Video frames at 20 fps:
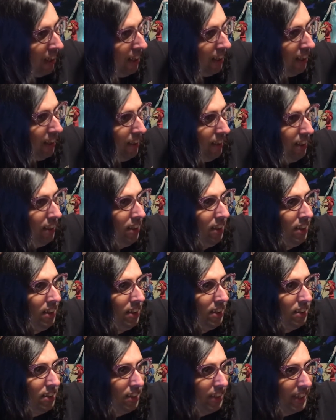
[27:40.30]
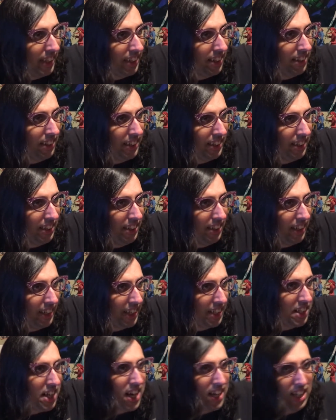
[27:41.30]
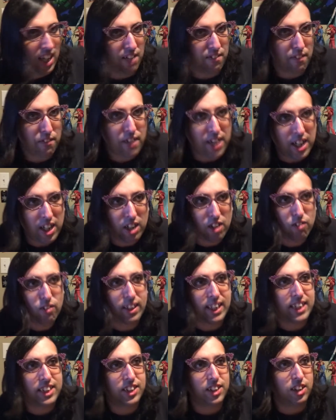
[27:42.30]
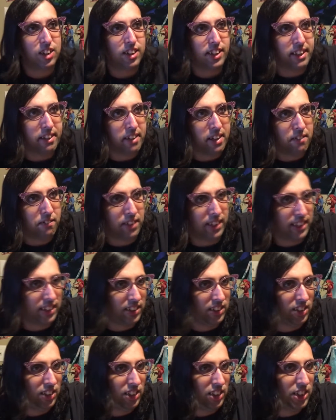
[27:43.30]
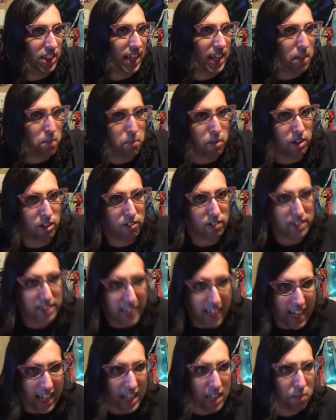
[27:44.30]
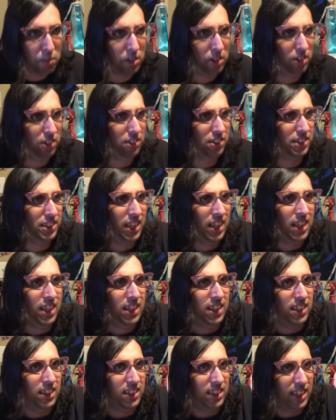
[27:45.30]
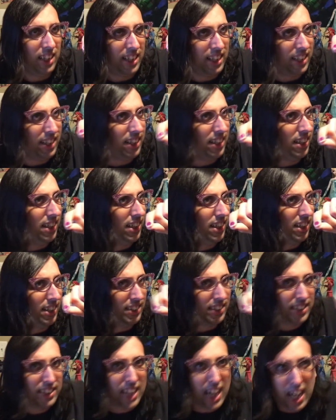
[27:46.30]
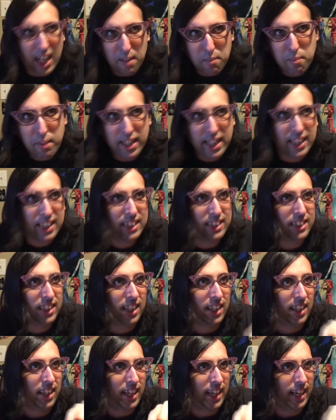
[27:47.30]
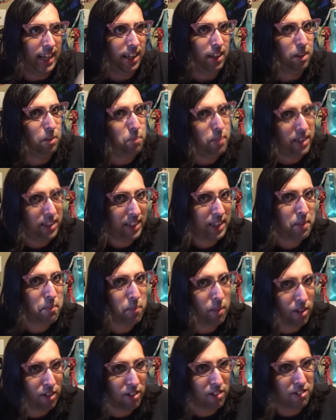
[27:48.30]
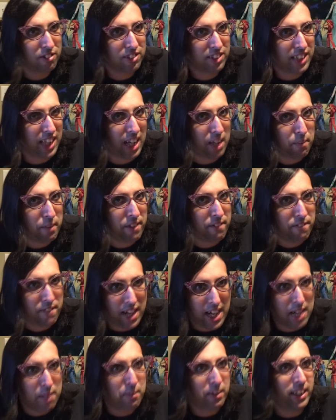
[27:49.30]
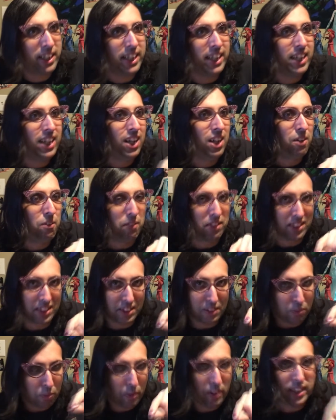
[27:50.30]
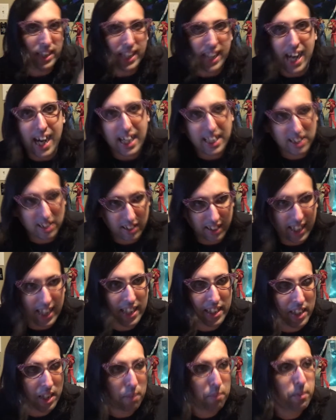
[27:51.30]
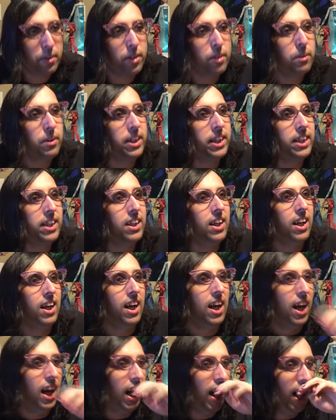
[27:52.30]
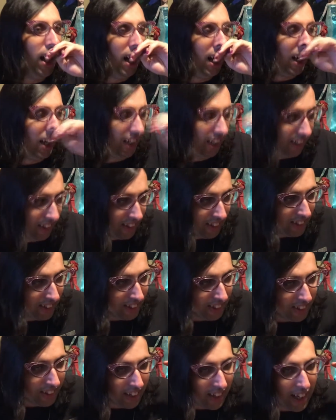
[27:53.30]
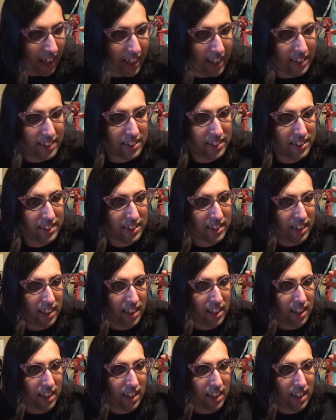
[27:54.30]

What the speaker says: like a knockoff of Hellraiser. You have like giant murderous animals, like zombies, hillbilly murdered zombie family, which is what they actually end up doing, and